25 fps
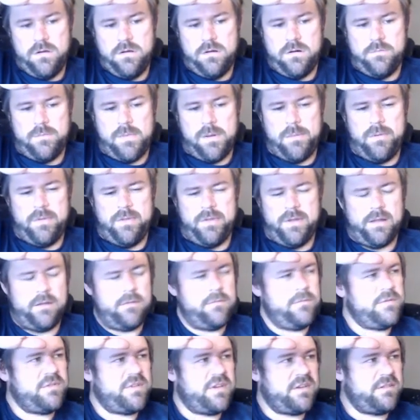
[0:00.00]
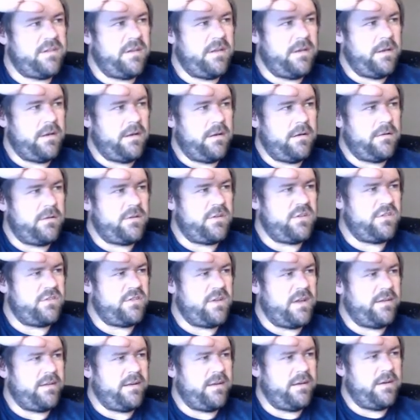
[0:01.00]
maybe like 16 inches,
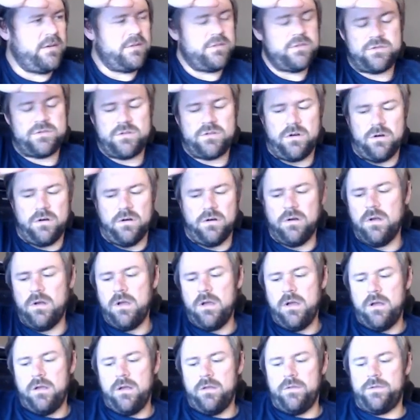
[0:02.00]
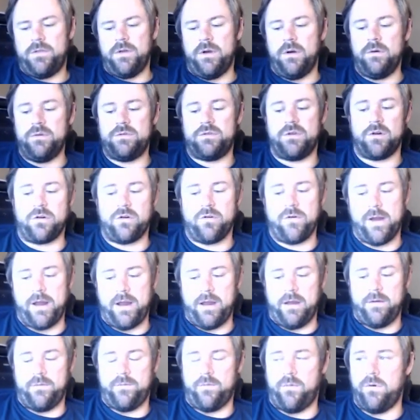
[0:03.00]
18 inches tall, those are
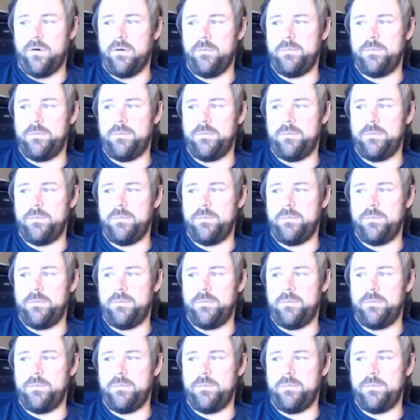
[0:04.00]
great for